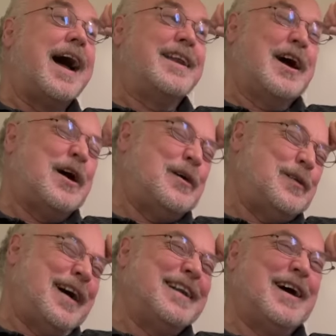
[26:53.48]
for I
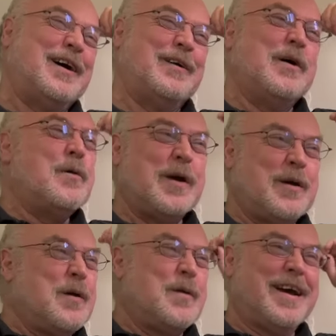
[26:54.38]
know, the I know. Was we,
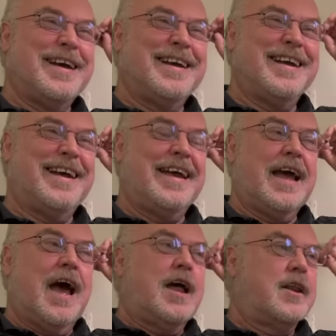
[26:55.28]
that a
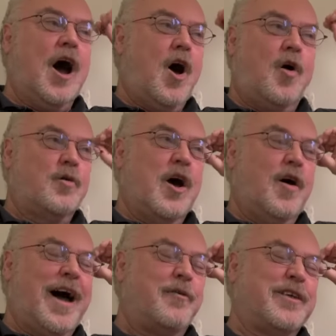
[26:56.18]
mistake? Or no, no,
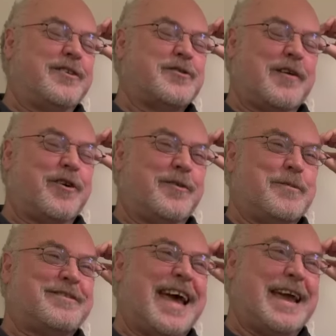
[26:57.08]
I don't think there's ever a
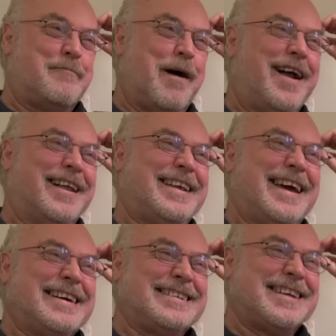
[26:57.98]
mistake in
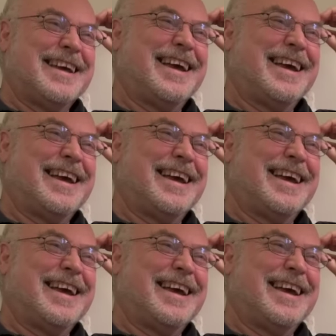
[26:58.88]
politics.